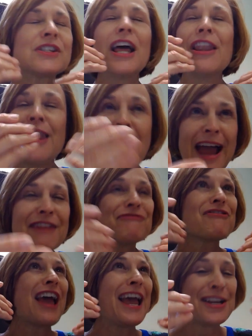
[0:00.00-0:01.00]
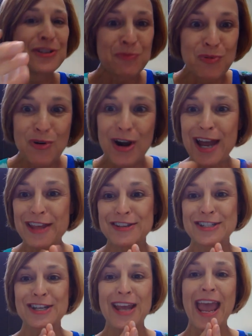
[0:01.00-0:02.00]
life and breath
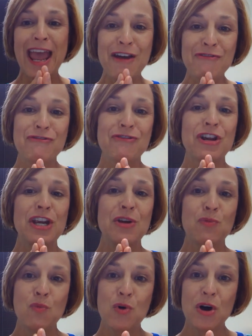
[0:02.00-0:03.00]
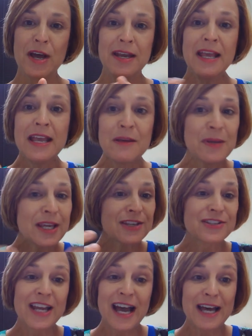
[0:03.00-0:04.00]
to everyone
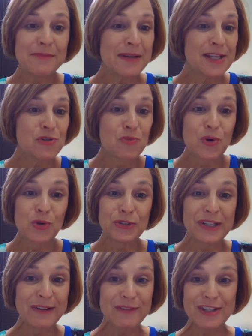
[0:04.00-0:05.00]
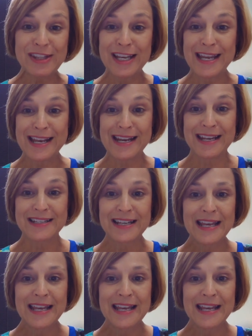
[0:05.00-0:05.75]
because God made the world and everything in it.